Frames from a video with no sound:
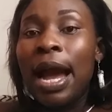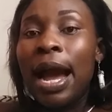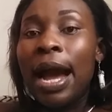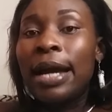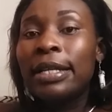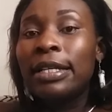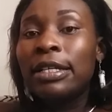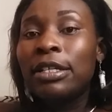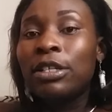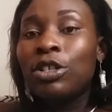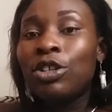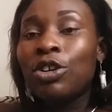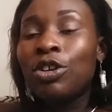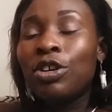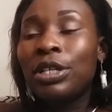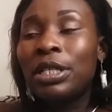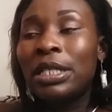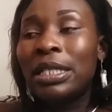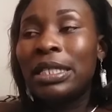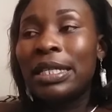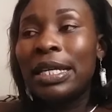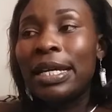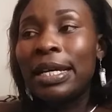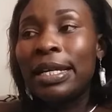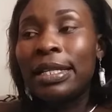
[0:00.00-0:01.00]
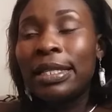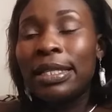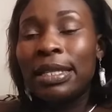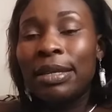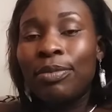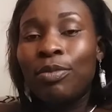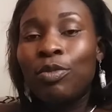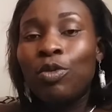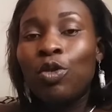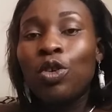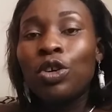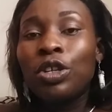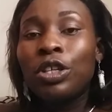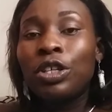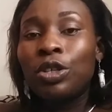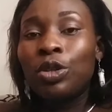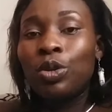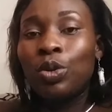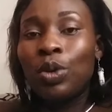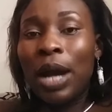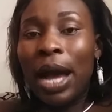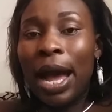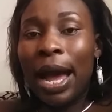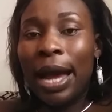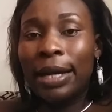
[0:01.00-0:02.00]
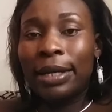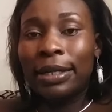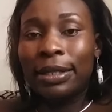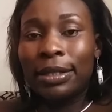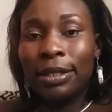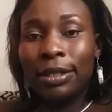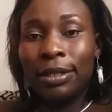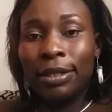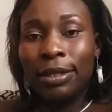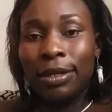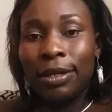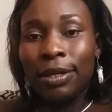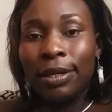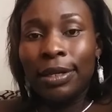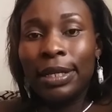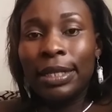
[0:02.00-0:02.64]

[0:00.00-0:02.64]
and don't tell them what to act.